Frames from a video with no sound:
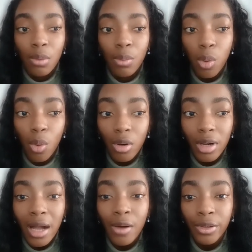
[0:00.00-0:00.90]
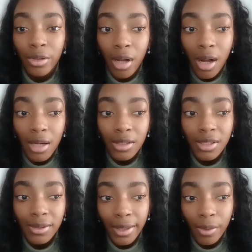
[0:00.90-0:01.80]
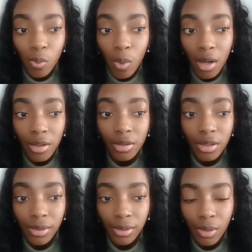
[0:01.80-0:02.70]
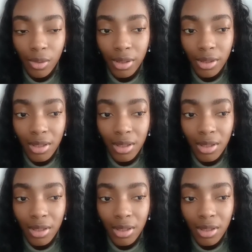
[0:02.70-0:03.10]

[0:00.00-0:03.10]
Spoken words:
Pour out your hearts like water to the Lord.